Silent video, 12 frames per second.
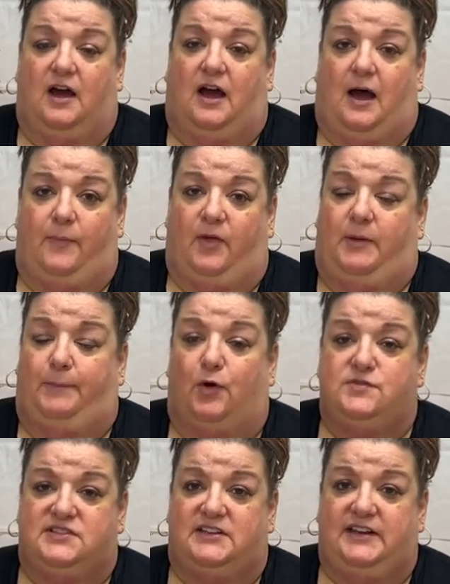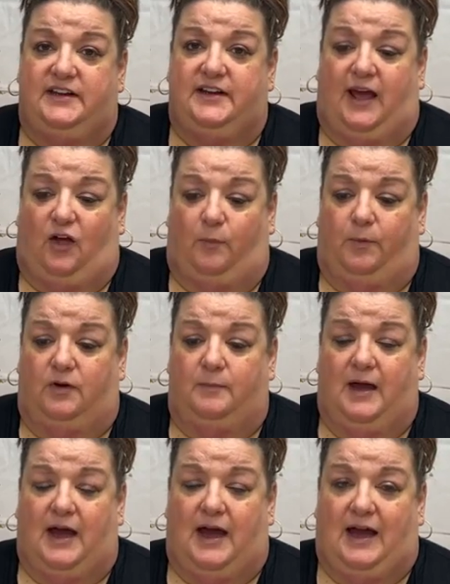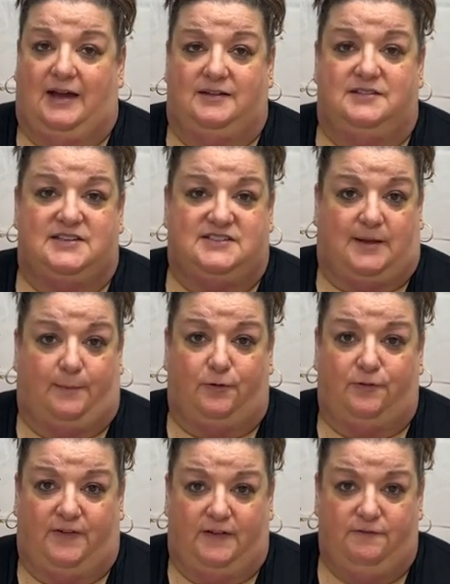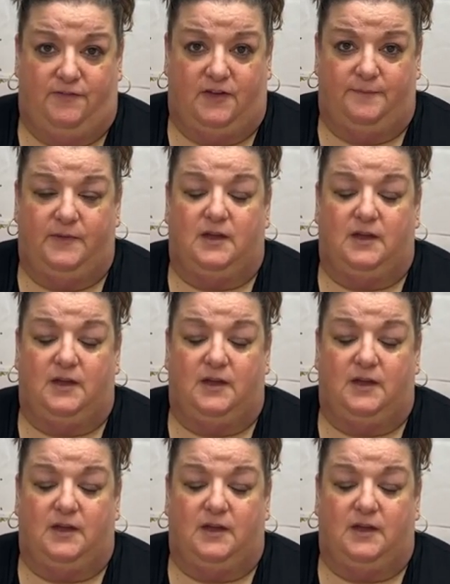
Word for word: Um, they'll be posted in an album on December 5th,